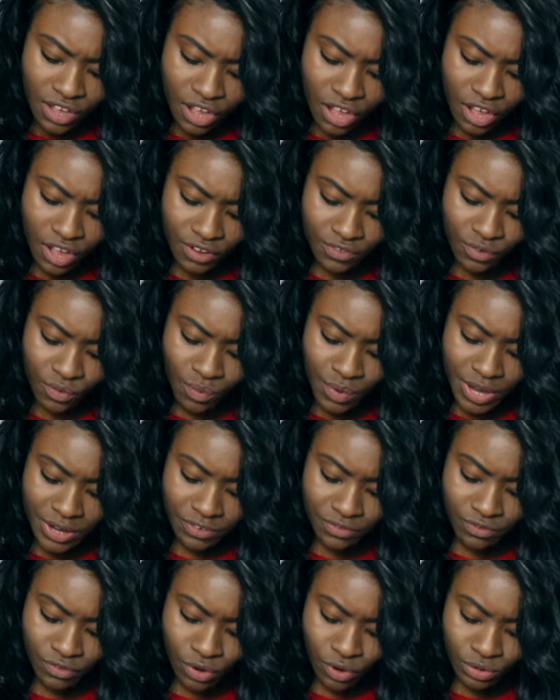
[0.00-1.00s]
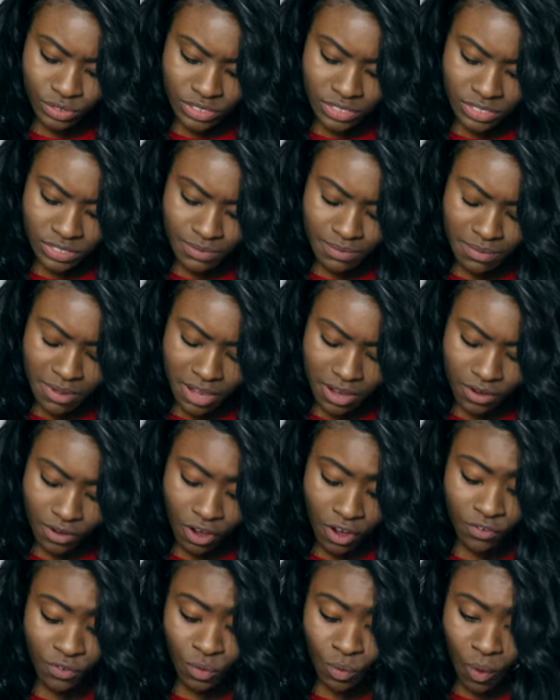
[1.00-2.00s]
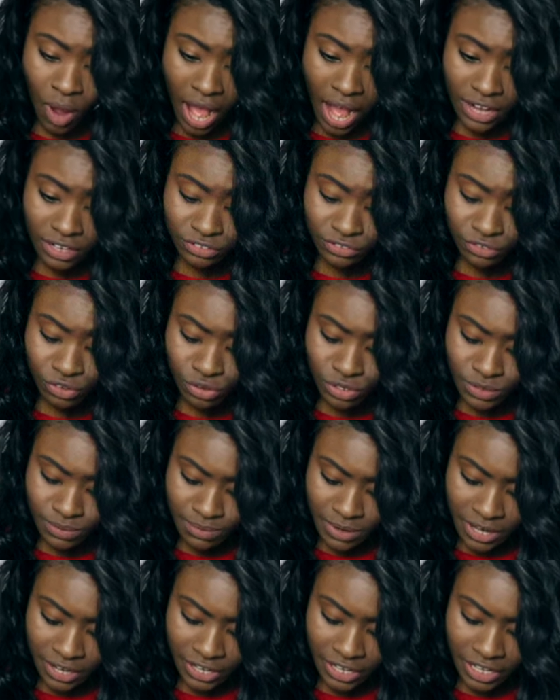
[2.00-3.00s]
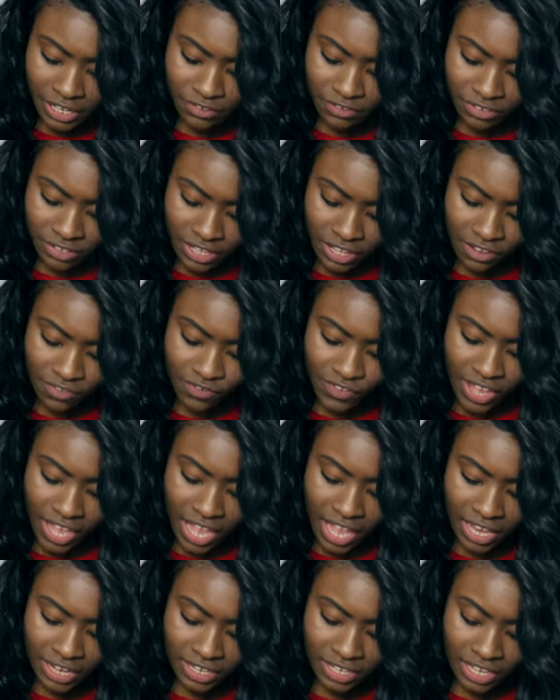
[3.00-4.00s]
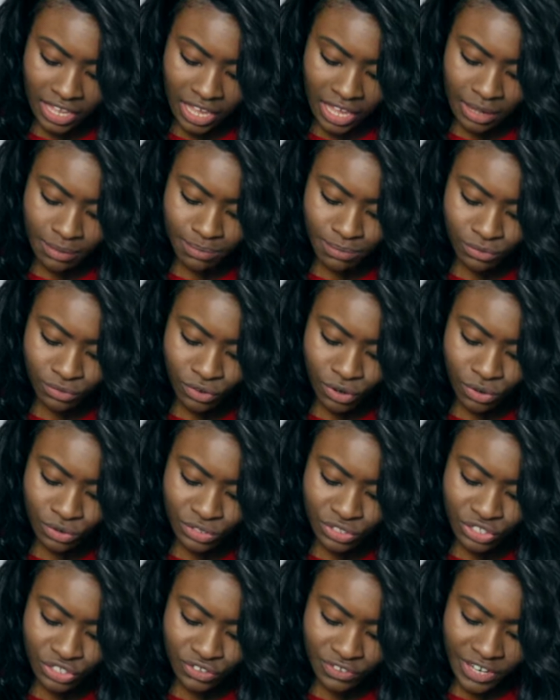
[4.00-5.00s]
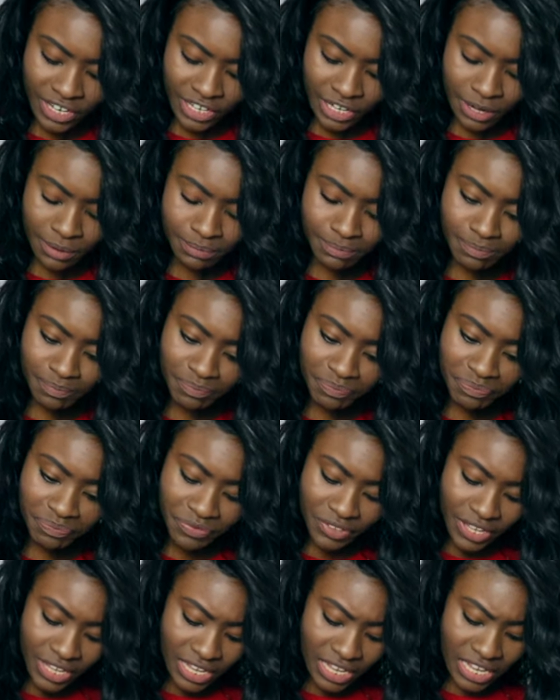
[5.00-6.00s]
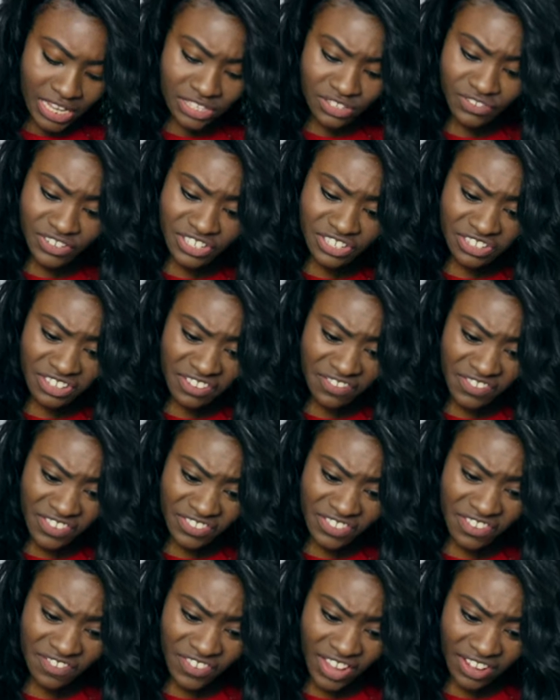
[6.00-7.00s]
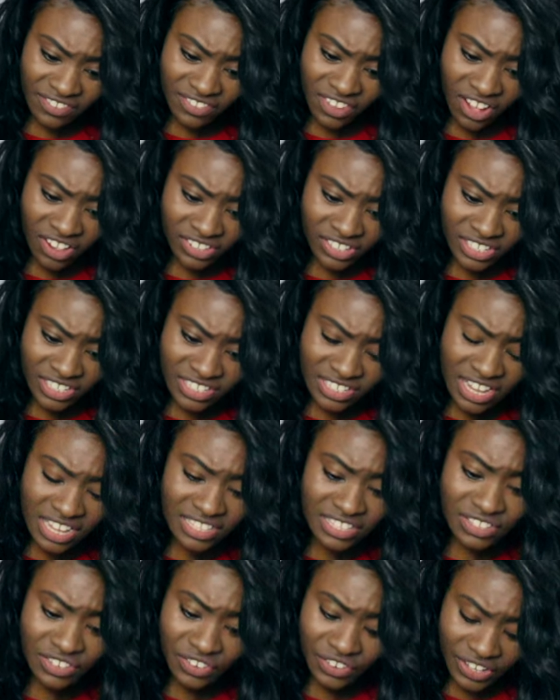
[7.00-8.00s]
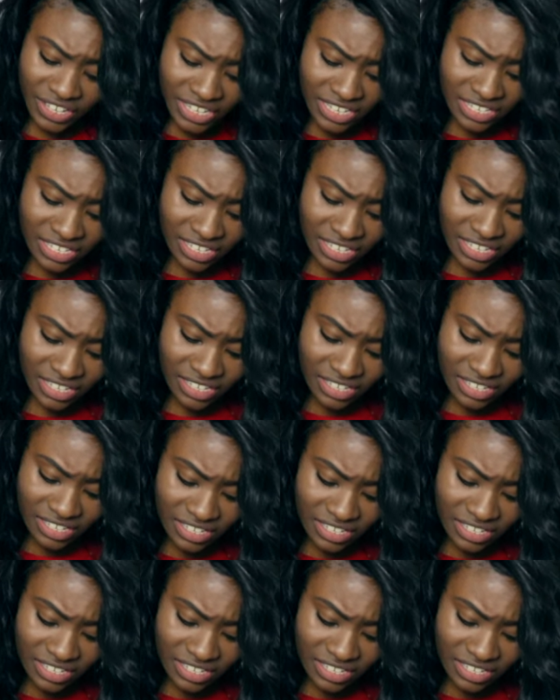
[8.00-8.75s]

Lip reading: of wild rosemary leaf and pink rose geranium. That's original $55. That's crazy.